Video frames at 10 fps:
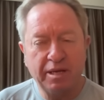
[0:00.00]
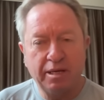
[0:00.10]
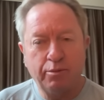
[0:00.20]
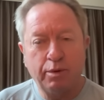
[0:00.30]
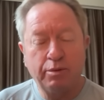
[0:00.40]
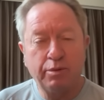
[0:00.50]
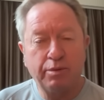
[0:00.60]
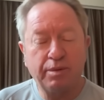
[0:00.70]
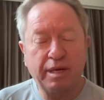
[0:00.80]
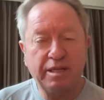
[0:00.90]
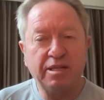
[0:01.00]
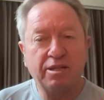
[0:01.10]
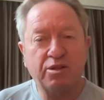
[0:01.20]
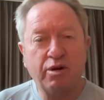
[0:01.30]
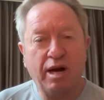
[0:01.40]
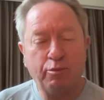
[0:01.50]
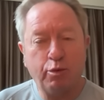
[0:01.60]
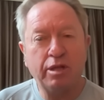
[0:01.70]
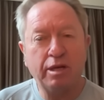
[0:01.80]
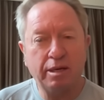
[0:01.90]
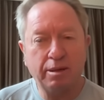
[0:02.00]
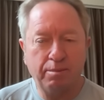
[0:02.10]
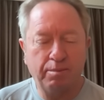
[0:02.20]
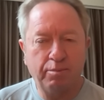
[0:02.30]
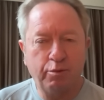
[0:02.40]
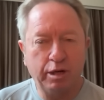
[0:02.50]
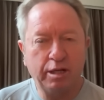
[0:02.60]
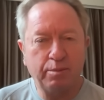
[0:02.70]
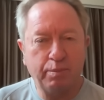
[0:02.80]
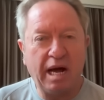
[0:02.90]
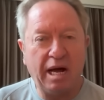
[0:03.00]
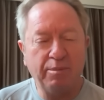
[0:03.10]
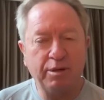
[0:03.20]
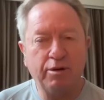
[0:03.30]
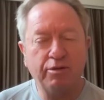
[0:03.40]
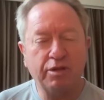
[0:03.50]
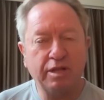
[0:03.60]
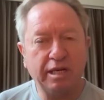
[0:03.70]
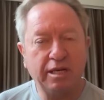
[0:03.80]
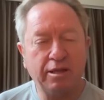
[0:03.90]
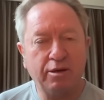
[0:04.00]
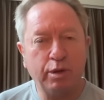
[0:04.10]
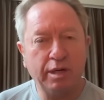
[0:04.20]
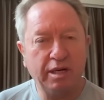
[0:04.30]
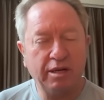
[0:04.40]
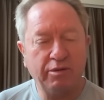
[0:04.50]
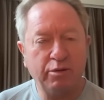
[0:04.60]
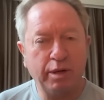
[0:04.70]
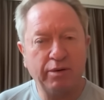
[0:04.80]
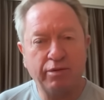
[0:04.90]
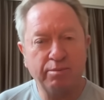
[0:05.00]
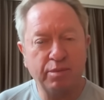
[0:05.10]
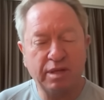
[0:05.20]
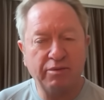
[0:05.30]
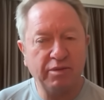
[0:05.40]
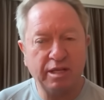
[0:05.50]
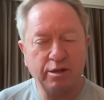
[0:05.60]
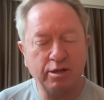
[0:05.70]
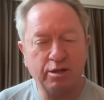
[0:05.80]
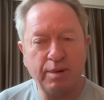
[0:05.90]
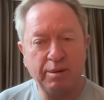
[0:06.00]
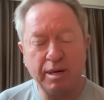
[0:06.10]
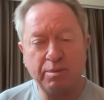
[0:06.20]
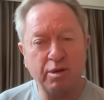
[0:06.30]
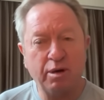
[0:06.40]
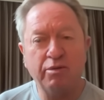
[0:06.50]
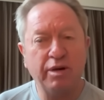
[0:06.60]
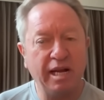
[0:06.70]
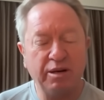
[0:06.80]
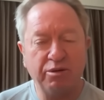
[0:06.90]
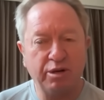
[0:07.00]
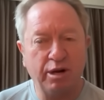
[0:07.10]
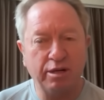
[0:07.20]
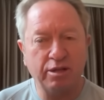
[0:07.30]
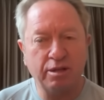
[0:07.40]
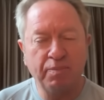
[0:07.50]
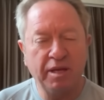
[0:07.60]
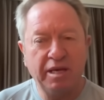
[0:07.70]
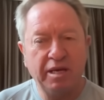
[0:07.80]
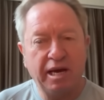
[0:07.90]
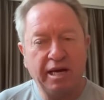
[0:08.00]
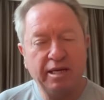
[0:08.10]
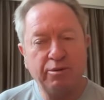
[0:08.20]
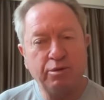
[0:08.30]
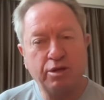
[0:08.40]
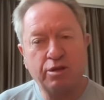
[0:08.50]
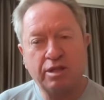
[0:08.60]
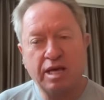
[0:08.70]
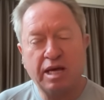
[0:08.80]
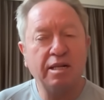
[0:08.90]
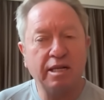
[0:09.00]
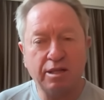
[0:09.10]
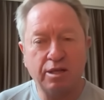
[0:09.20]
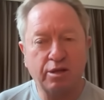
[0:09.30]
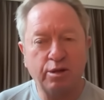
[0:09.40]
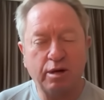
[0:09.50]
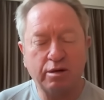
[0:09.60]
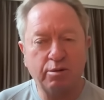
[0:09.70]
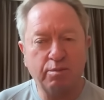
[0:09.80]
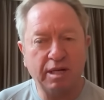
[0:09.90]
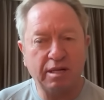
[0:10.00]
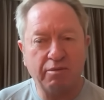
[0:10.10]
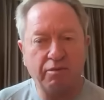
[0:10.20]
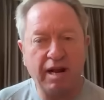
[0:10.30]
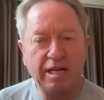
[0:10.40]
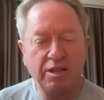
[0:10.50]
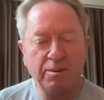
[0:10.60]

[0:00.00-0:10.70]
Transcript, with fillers: Well, they didn't describe what they were hit by, but obviously the wind even went from 70 knots, maybe up to over 100 knots, and they were just suddenly just knocked completely flat.